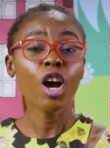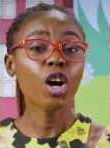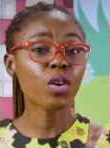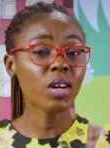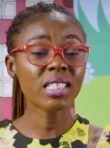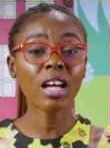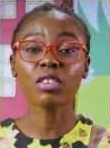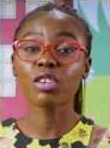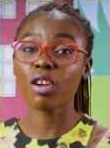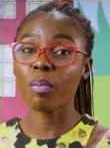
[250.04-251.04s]
cross out
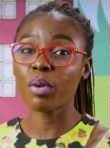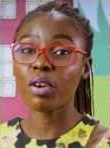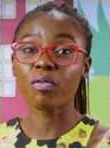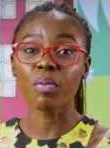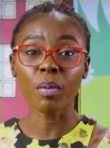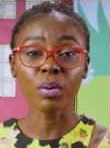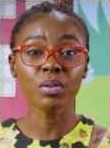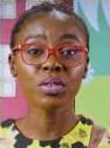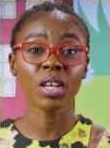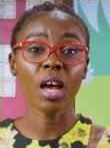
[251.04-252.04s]
the number of
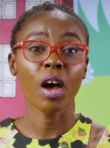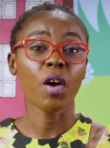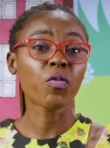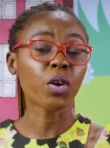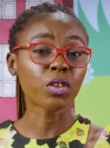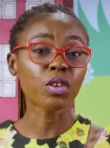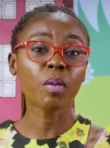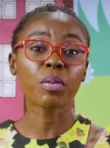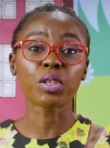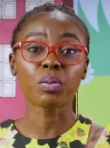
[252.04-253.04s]
bubbles for the
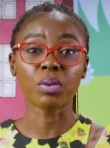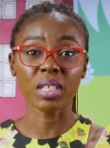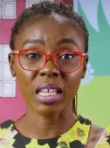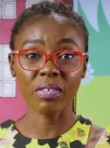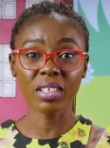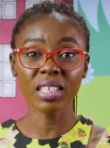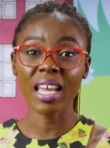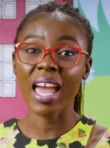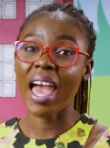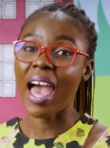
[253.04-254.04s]
number you were given,